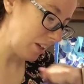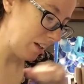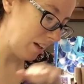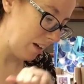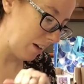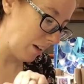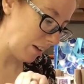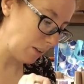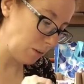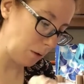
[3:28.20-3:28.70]

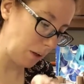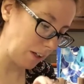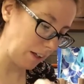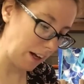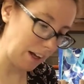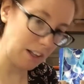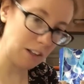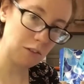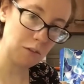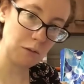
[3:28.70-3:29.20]
Alright, so I
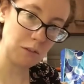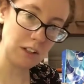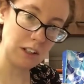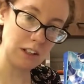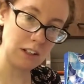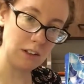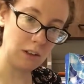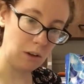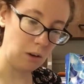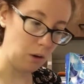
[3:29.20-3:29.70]
kind of
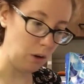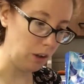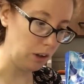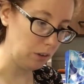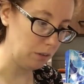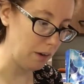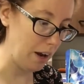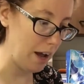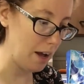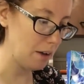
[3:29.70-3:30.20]
did
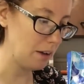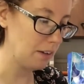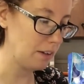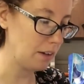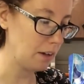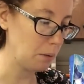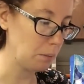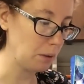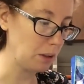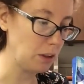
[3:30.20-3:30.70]
all around,
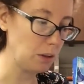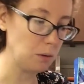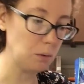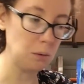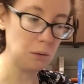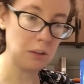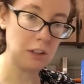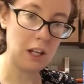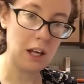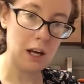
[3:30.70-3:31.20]
and then I'm going to
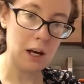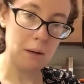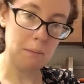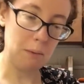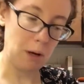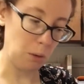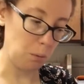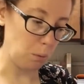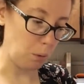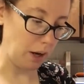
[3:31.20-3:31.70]
use
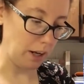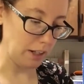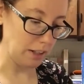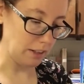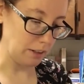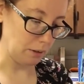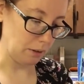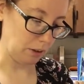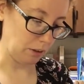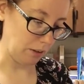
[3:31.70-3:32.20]
my
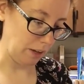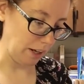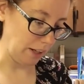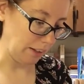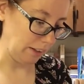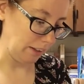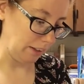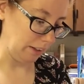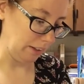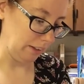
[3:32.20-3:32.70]
white to
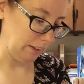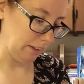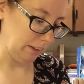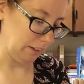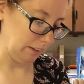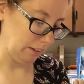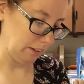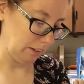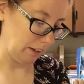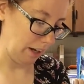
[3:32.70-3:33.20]
create little
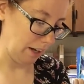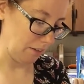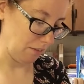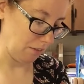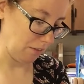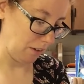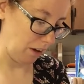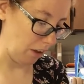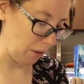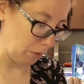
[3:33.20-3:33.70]
kind
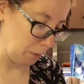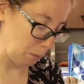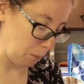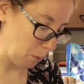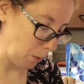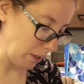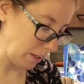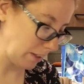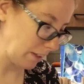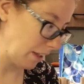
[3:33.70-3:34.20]
of other
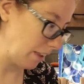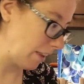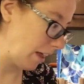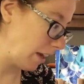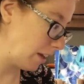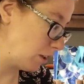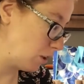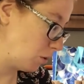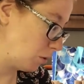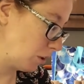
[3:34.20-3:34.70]
points, and
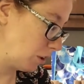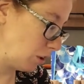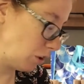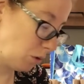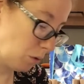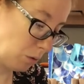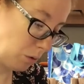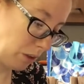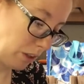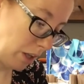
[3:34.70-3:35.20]
then you can
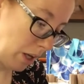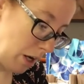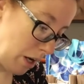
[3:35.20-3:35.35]
use